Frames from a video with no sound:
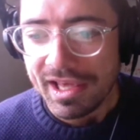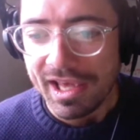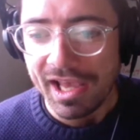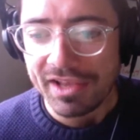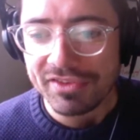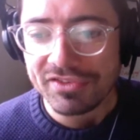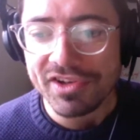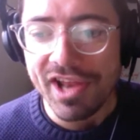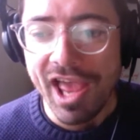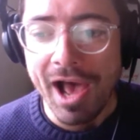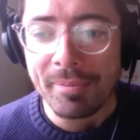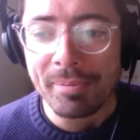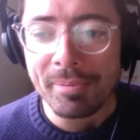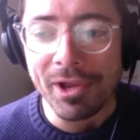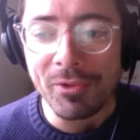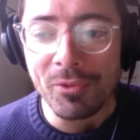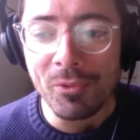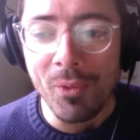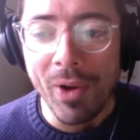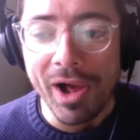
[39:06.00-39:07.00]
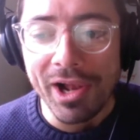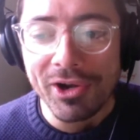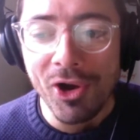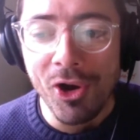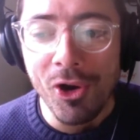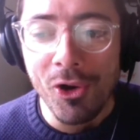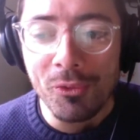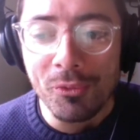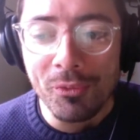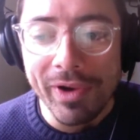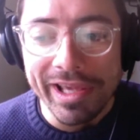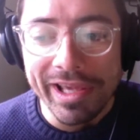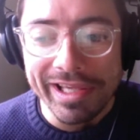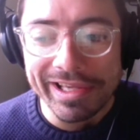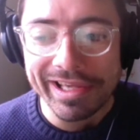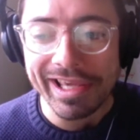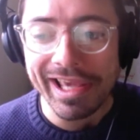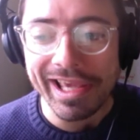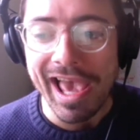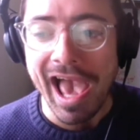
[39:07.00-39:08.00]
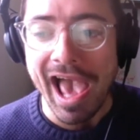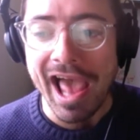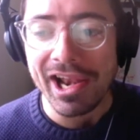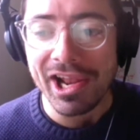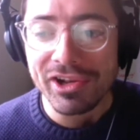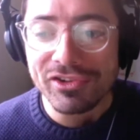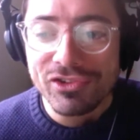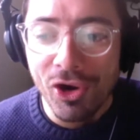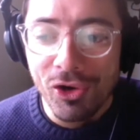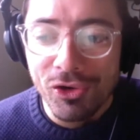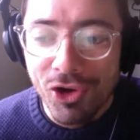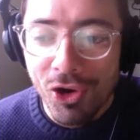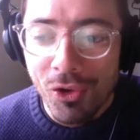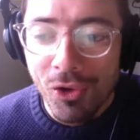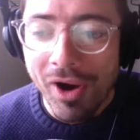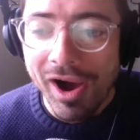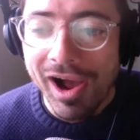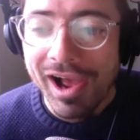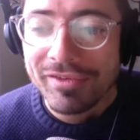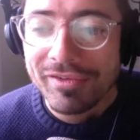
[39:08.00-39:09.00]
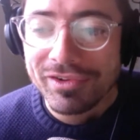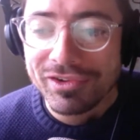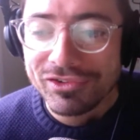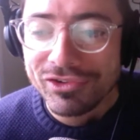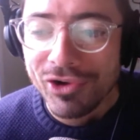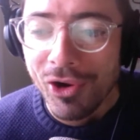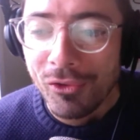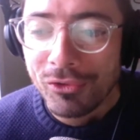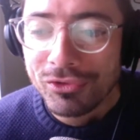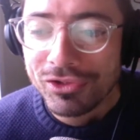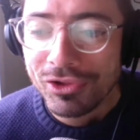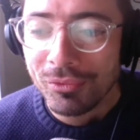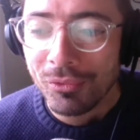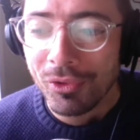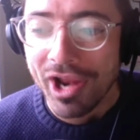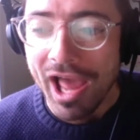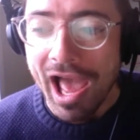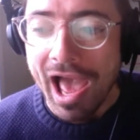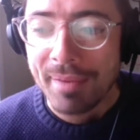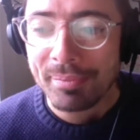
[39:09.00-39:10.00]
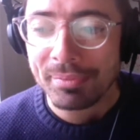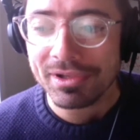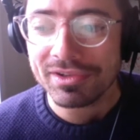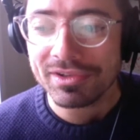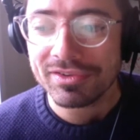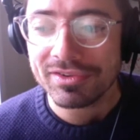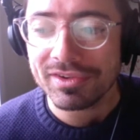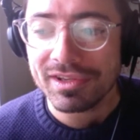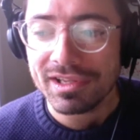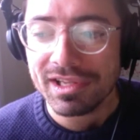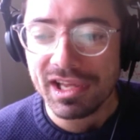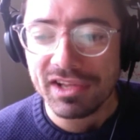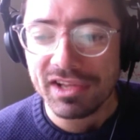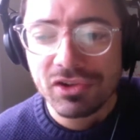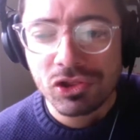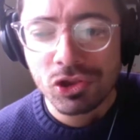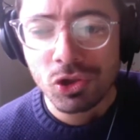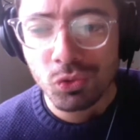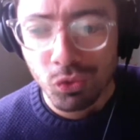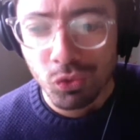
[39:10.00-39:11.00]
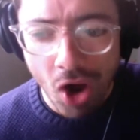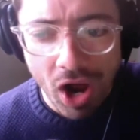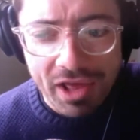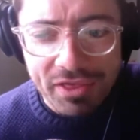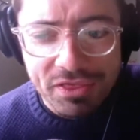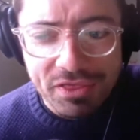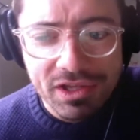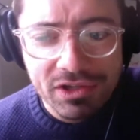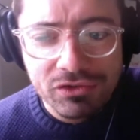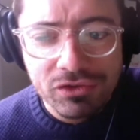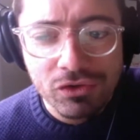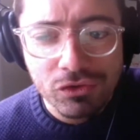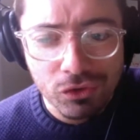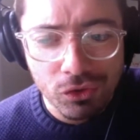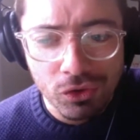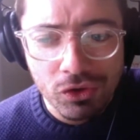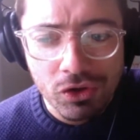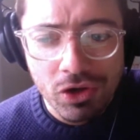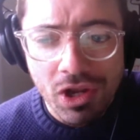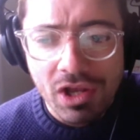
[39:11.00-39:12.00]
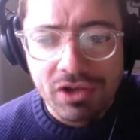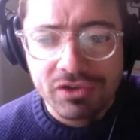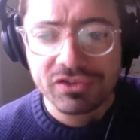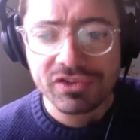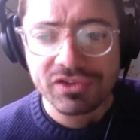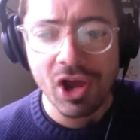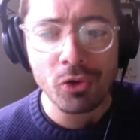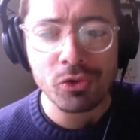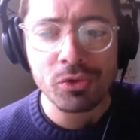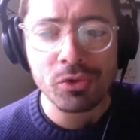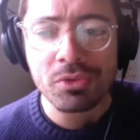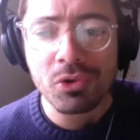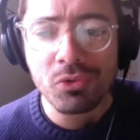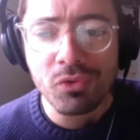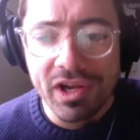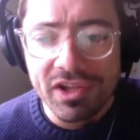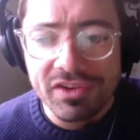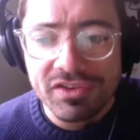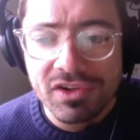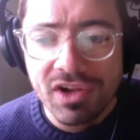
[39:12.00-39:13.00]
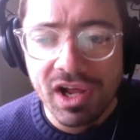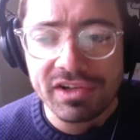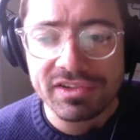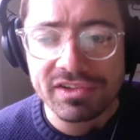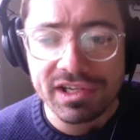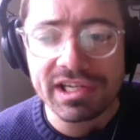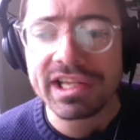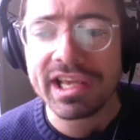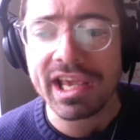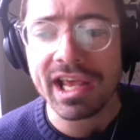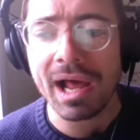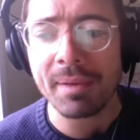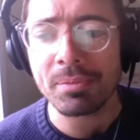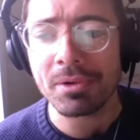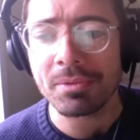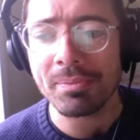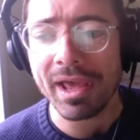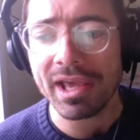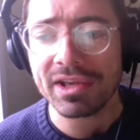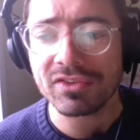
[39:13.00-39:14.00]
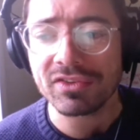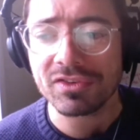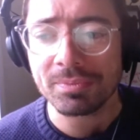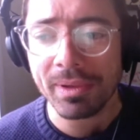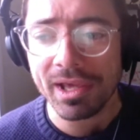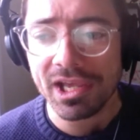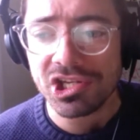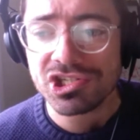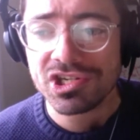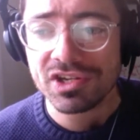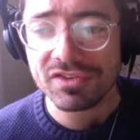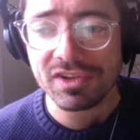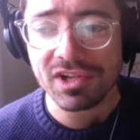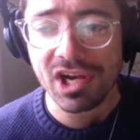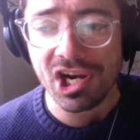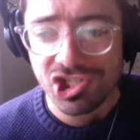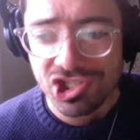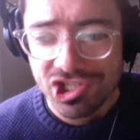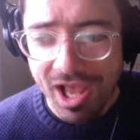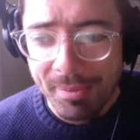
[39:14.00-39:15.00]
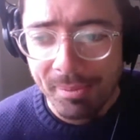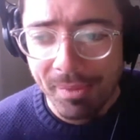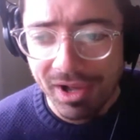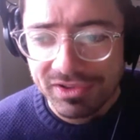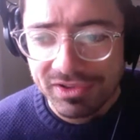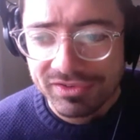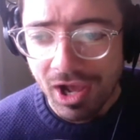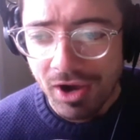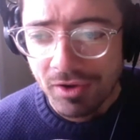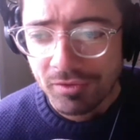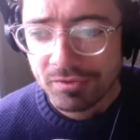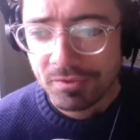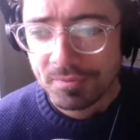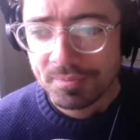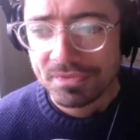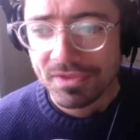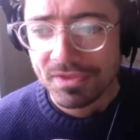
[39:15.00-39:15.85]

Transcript: It's now been one whole week, and I don't know why I haven't told them what happened. Is it the right thing to do to tell them the reason I didn't get up and make a speech is that I shat myself?